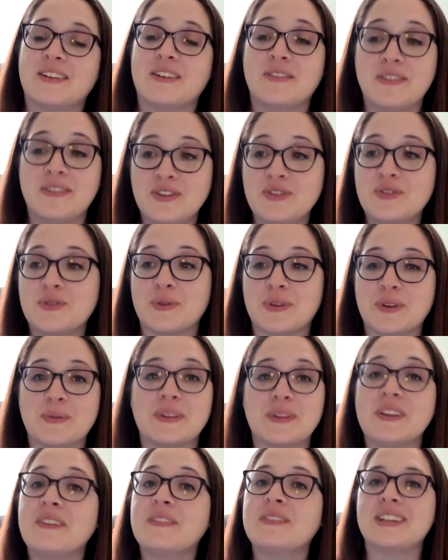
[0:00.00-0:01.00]
eventually
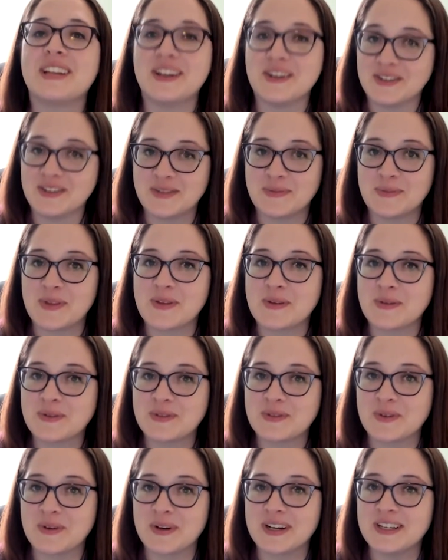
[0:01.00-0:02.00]
would love to hear some of those
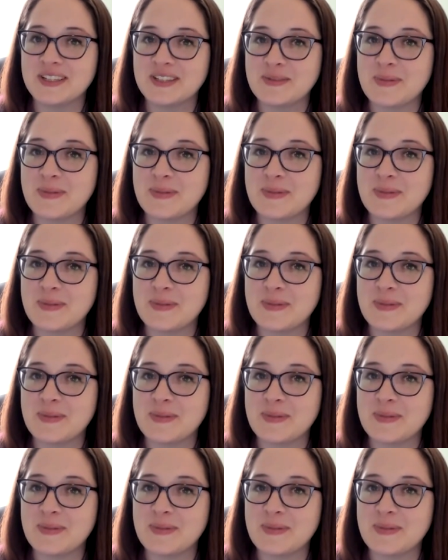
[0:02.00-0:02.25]
stories